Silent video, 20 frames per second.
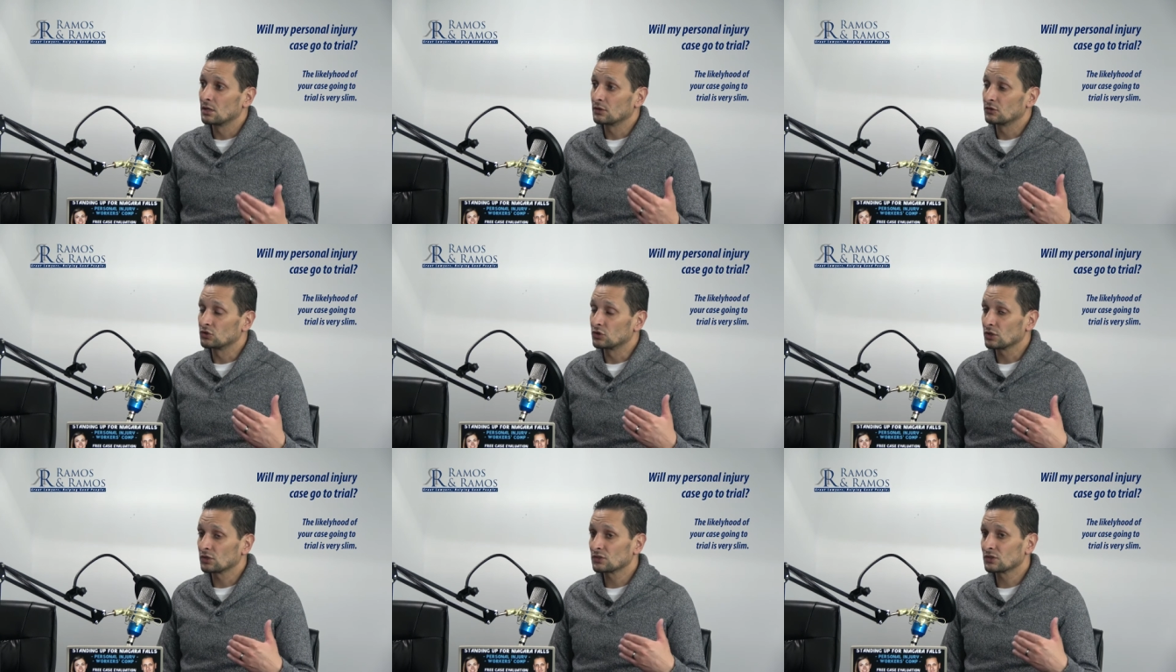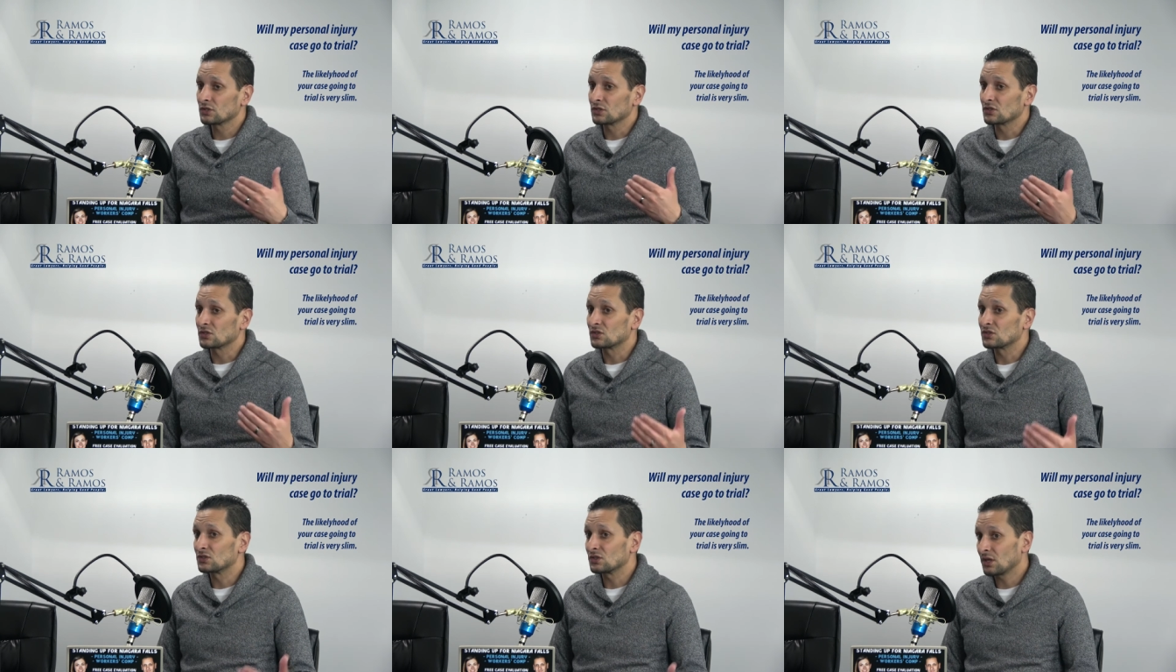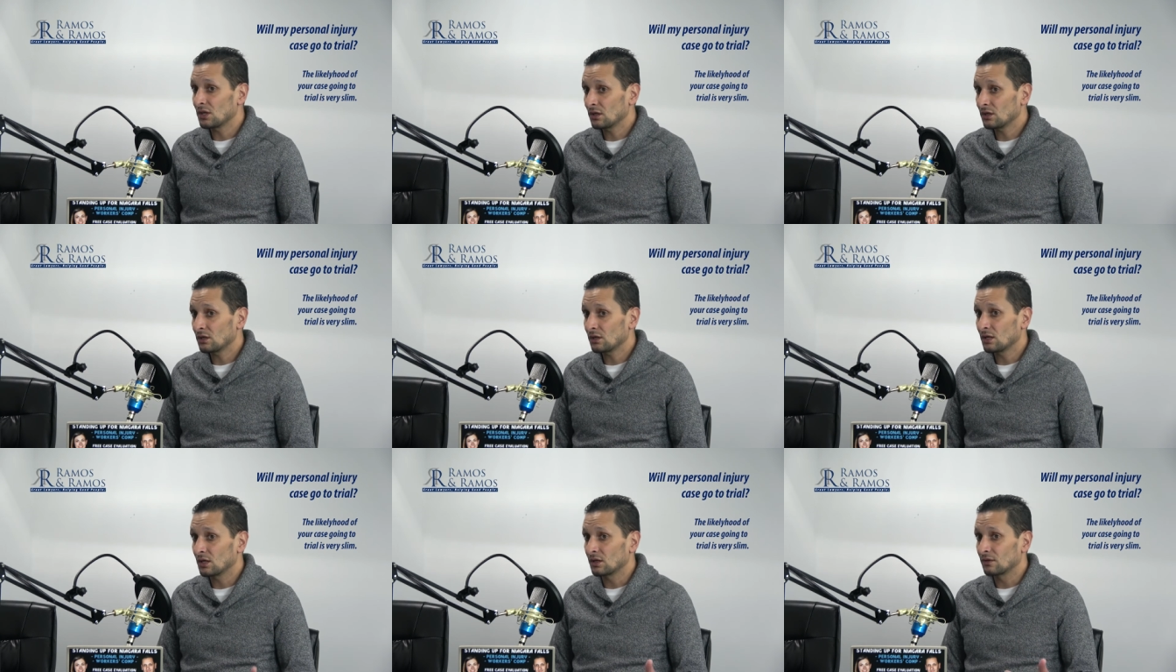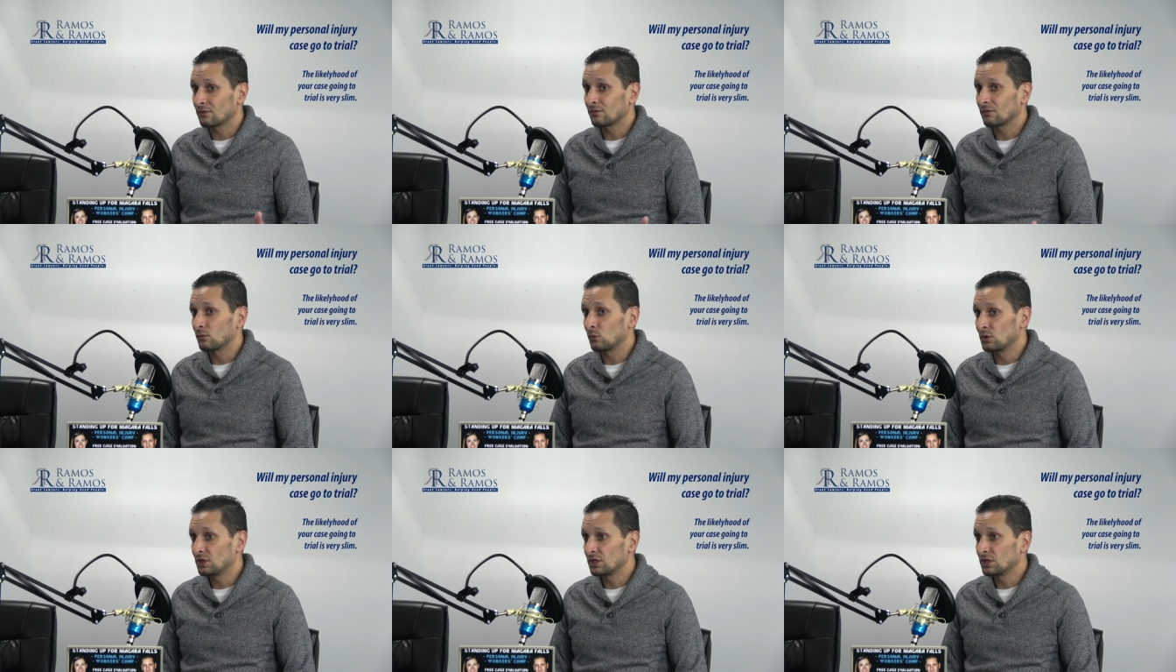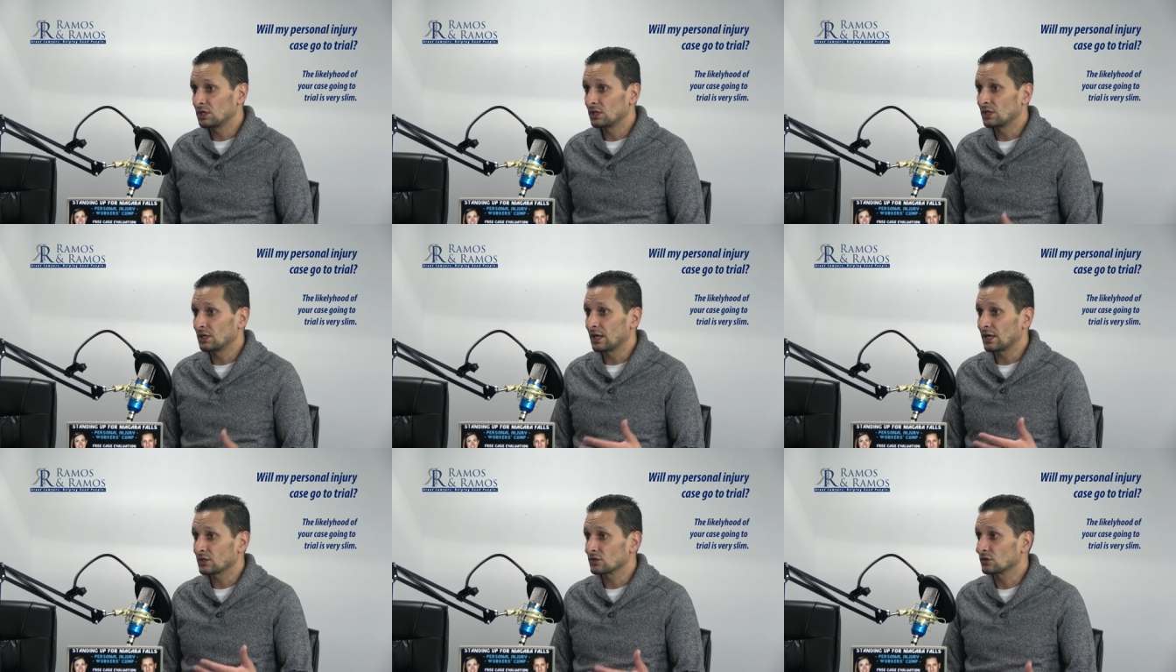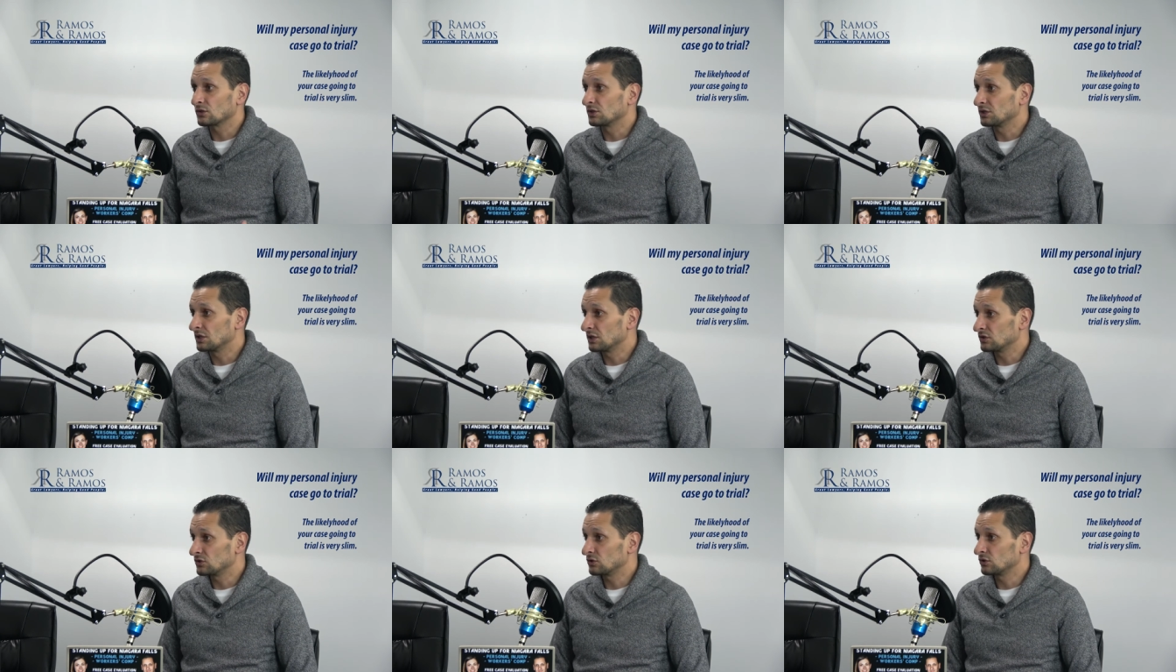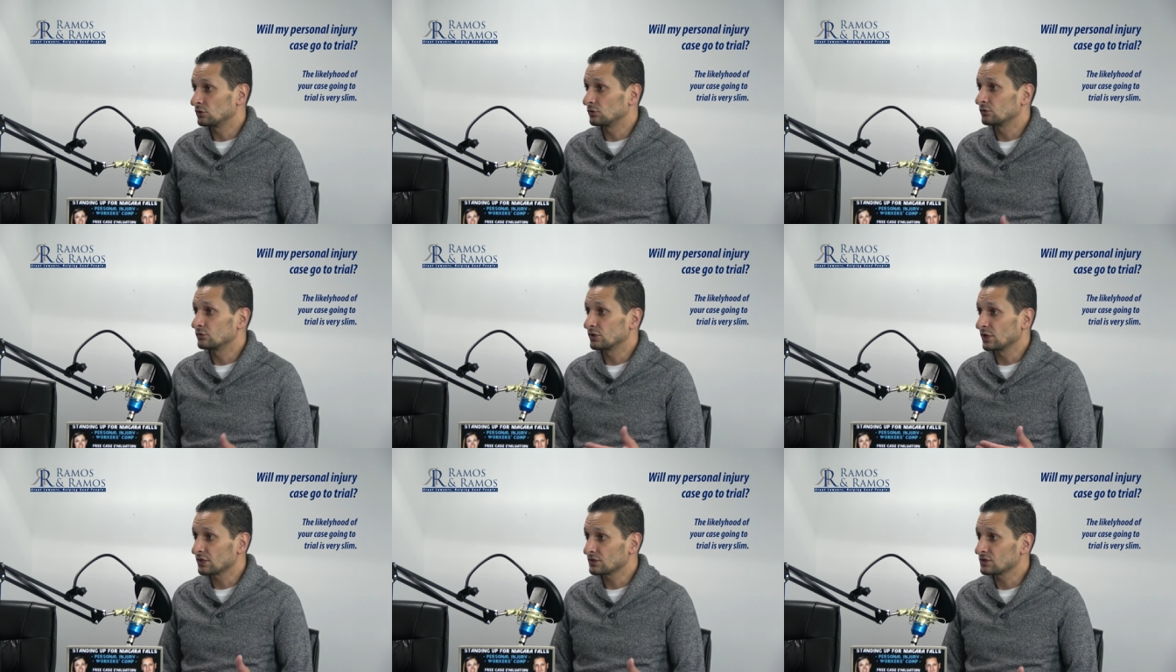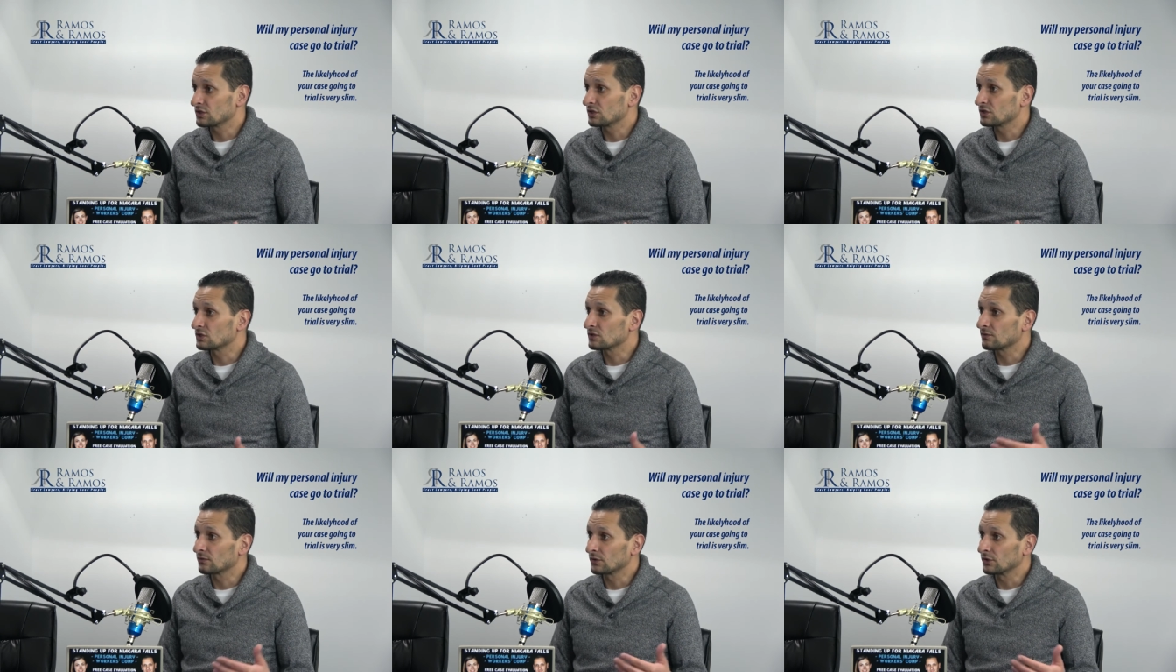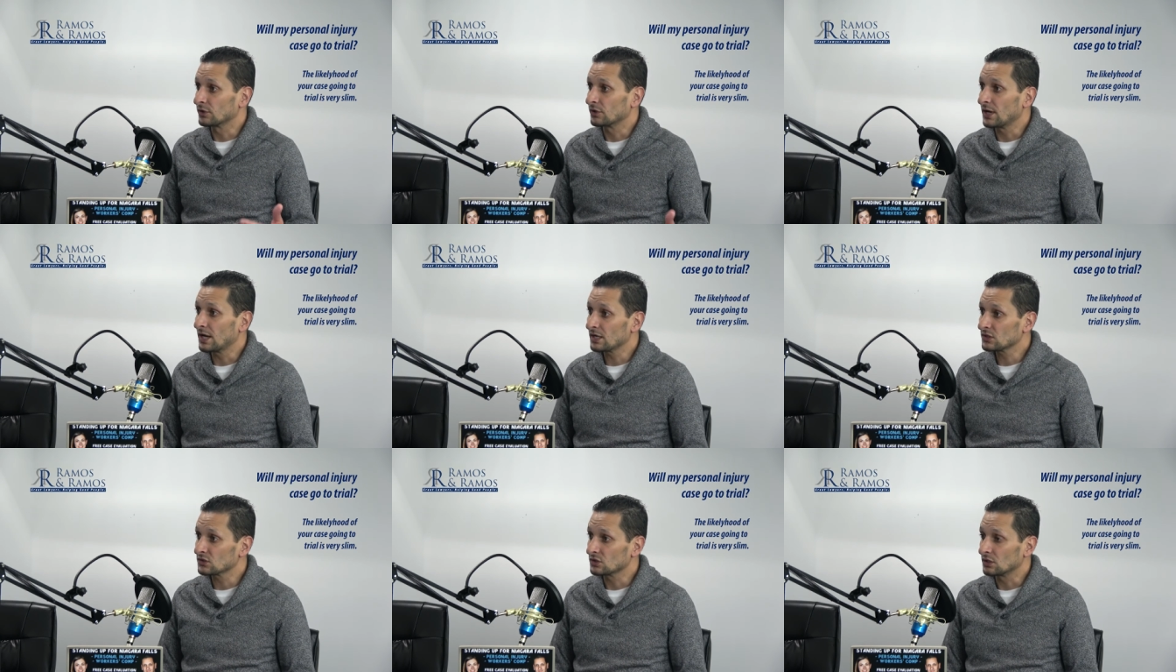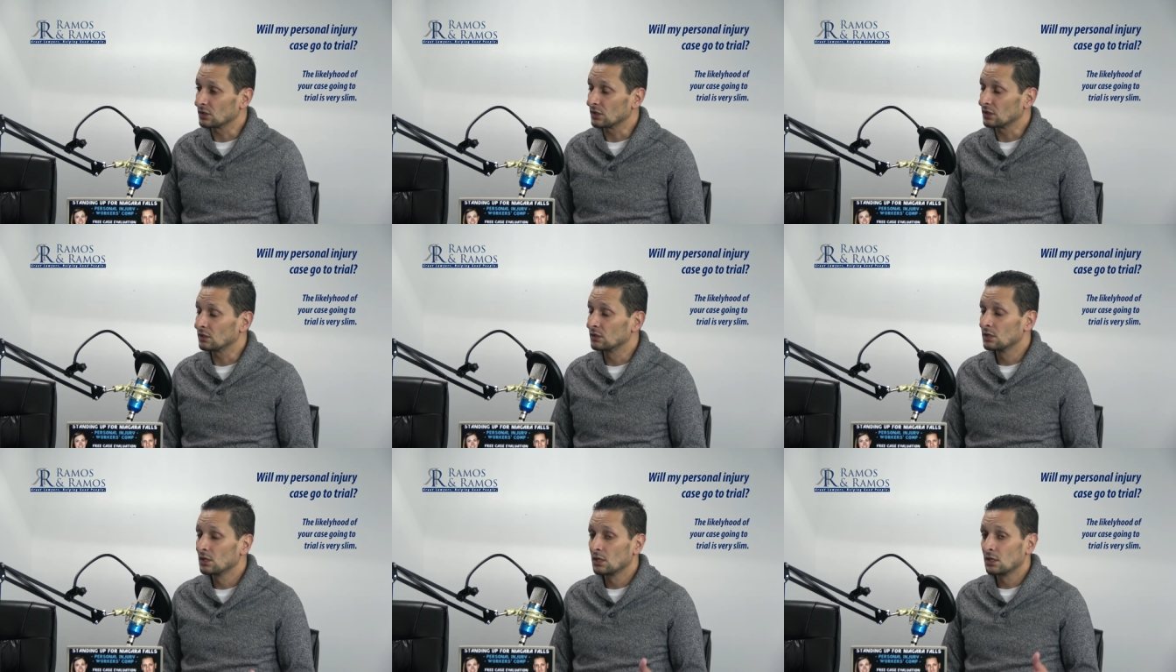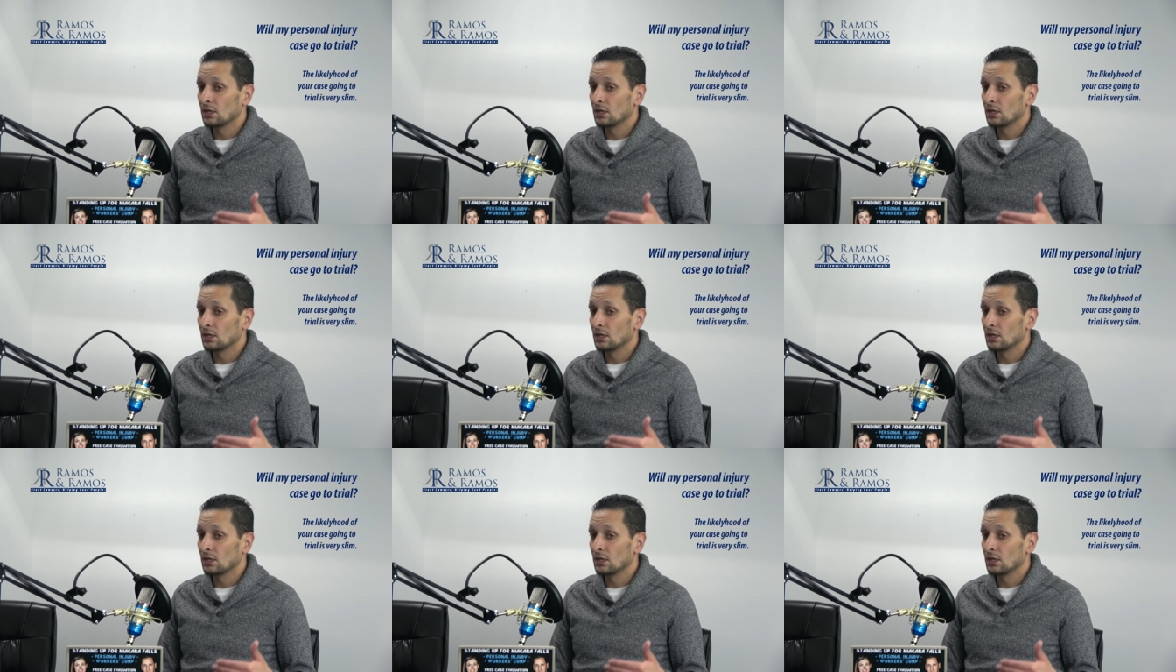just to see if we can actually get you justice for your accident.